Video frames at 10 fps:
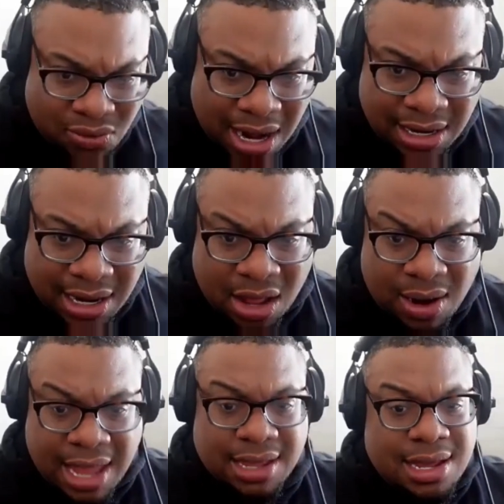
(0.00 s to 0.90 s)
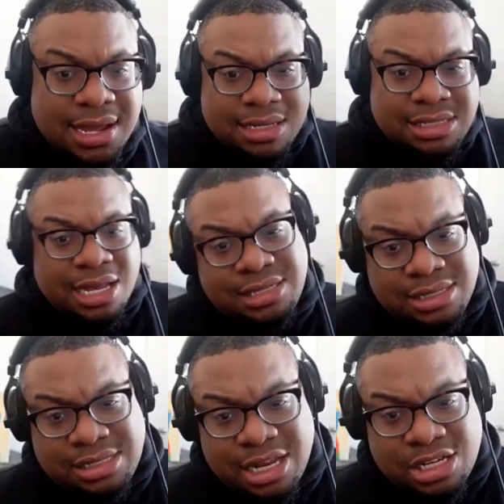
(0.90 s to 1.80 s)
right now. Like since, right.
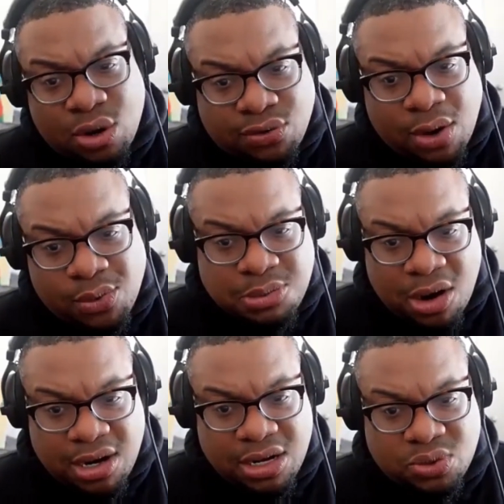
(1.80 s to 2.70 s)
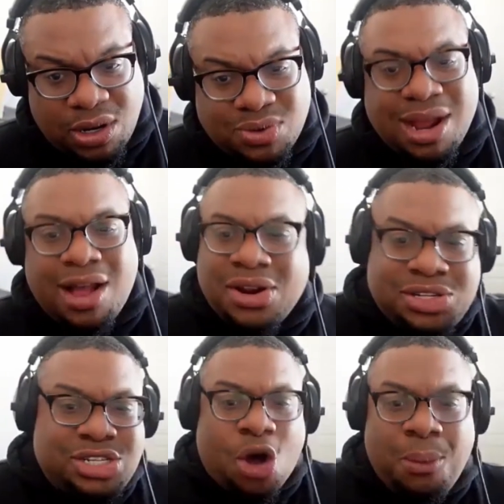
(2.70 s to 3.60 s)
since George Floyd was murdered in twenty, there's
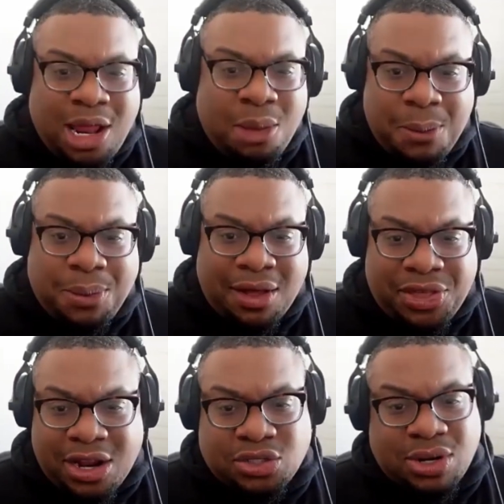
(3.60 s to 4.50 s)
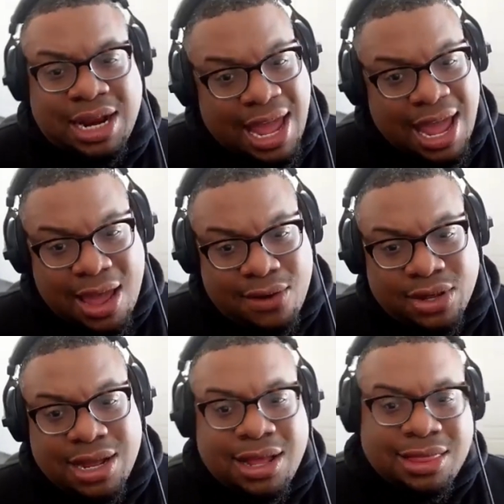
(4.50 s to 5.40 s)
so many people out there trying to have
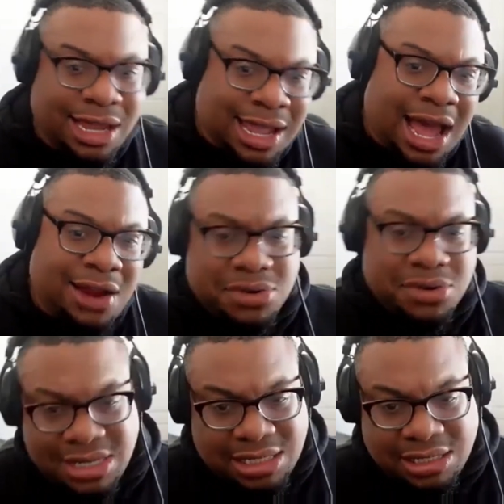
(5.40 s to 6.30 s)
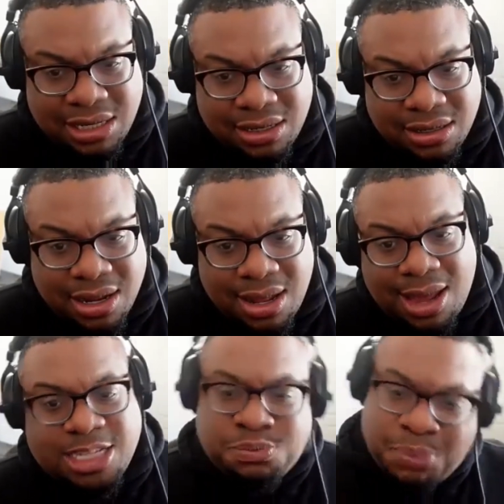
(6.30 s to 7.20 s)
the conversation,
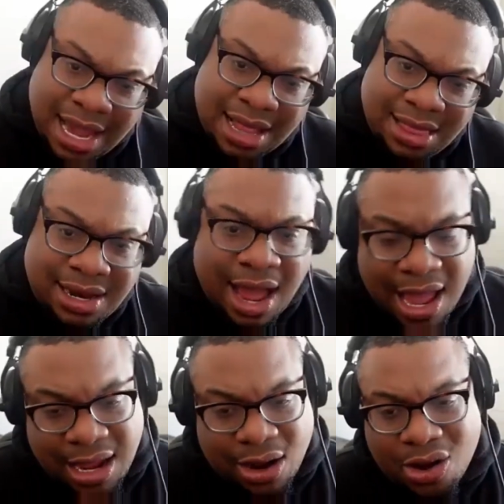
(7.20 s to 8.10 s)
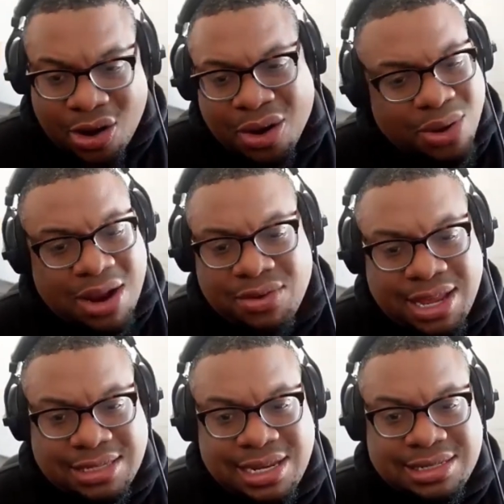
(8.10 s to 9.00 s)
expand the dialogue or whatever the
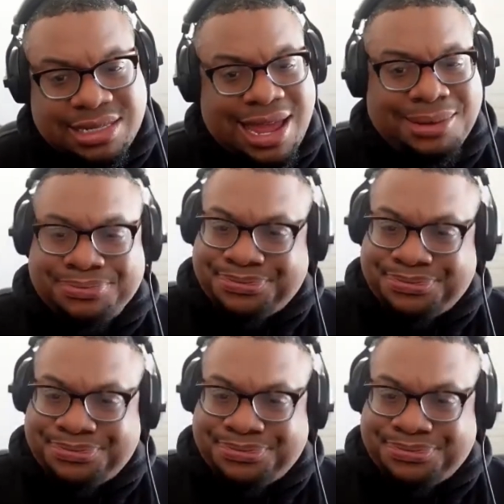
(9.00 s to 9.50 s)
case is. It's like,